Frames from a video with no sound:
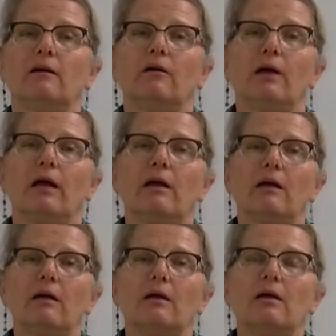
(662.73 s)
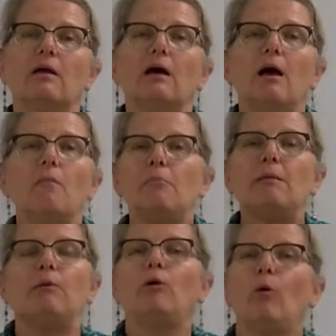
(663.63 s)
Okay?
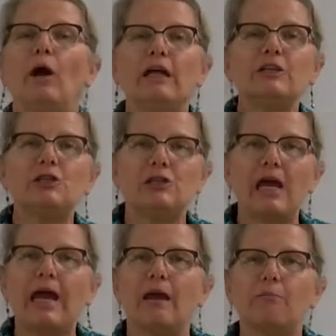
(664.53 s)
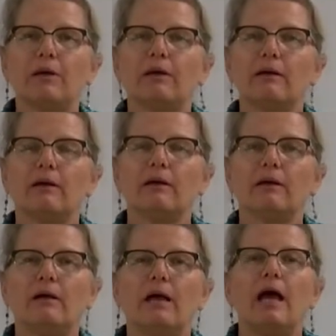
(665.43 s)
People who are in shape,
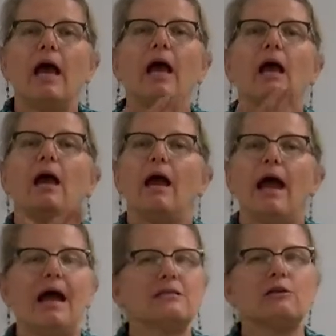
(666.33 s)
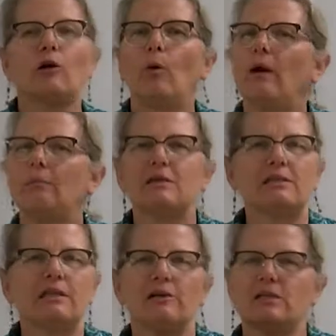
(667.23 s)
as they're going up the
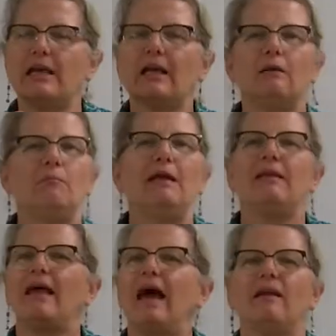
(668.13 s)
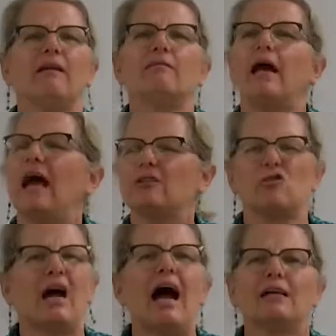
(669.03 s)
stairs, they can meet that
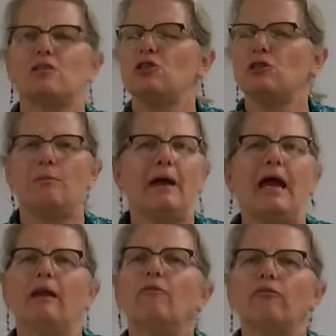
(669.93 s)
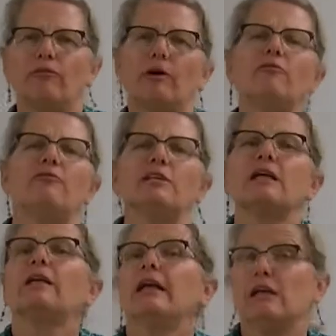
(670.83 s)
extra oxygen demand of
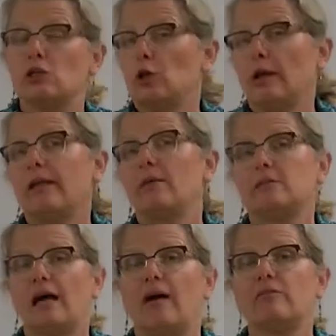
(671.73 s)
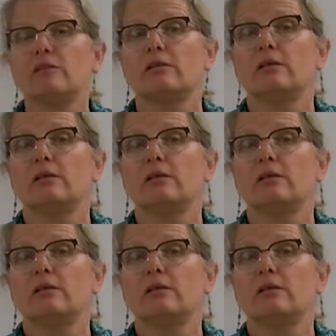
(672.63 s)
physically exerting themselves.